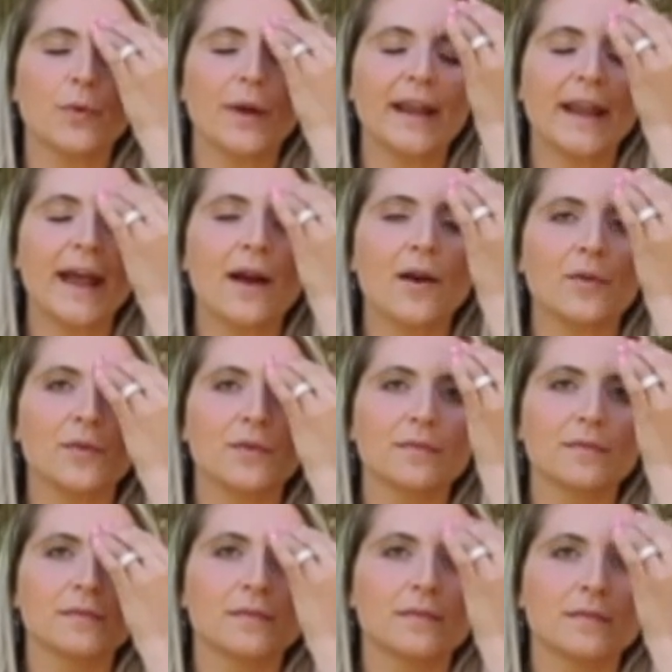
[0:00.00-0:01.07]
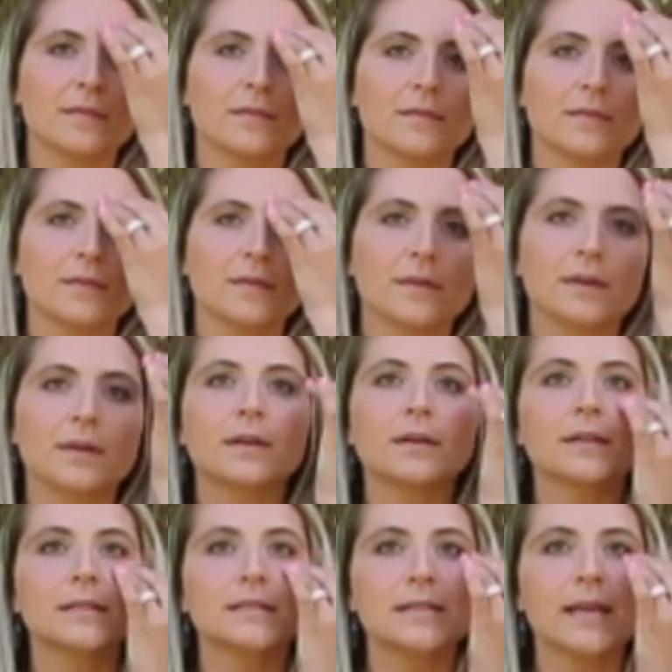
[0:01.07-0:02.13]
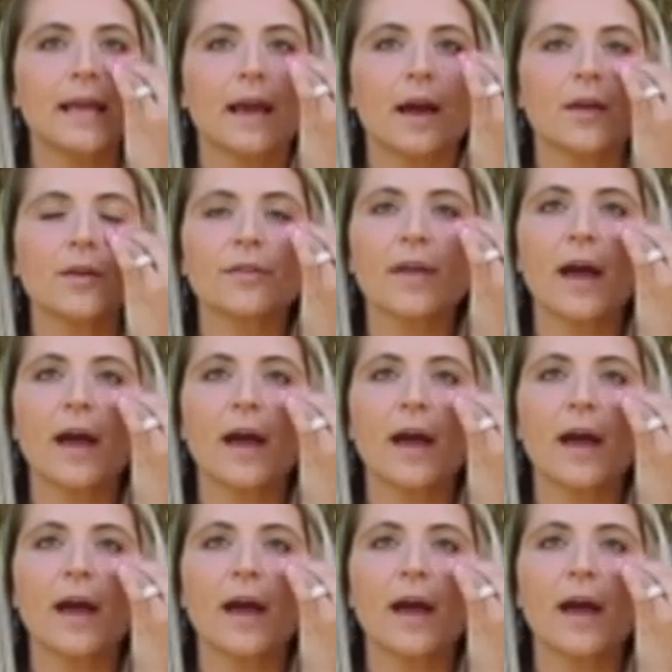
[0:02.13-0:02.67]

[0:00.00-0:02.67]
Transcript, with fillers: right now. Let's take it under